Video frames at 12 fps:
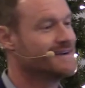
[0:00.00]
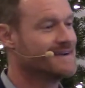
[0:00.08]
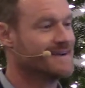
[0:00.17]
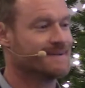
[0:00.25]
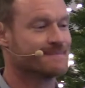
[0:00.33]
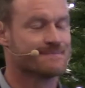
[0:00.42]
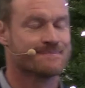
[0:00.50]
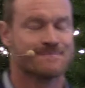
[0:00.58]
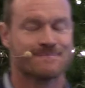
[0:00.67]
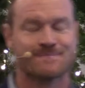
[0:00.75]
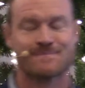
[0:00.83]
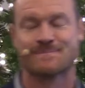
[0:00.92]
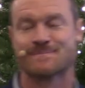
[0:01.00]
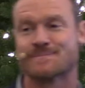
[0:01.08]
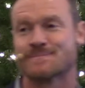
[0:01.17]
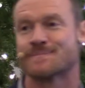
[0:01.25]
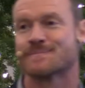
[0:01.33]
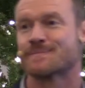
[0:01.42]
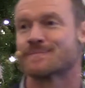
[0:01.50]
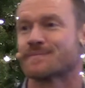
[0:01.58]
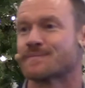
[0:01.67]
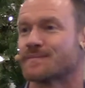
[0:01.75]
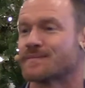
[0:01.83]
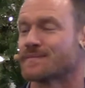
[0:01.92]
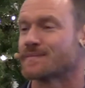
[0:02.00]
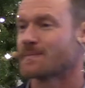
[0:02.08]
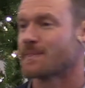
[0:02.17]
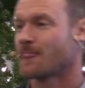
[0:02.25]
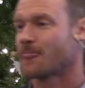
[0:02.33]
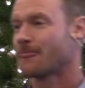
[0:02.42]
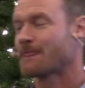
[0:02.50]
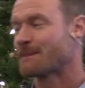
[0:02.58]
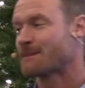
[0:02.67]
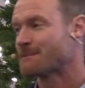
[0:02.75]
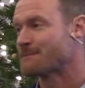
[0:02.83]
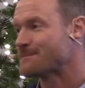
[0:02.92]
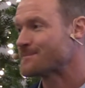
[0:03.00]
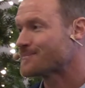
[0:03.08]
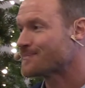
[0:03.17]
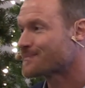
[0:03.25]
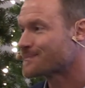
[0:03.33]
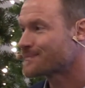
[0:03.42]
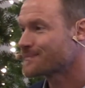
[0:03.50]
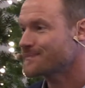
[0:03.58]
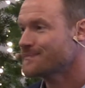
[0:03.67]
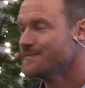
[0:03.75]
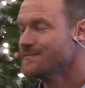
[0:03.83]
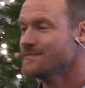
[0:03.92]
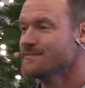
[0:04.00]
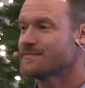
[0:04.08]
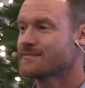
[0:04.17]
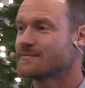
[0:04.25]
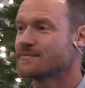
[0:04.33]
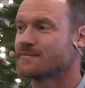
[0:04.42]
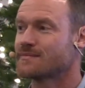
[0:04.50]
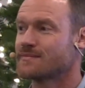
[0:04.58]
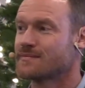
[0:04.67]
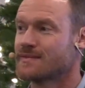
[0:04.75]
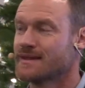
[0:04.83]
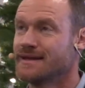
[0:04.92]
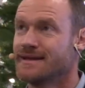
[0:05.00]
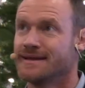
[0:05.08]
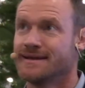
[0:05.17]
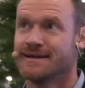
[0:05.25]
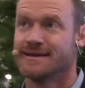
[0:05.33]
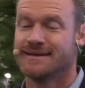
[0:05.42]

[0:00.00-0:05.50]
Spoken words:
(silence)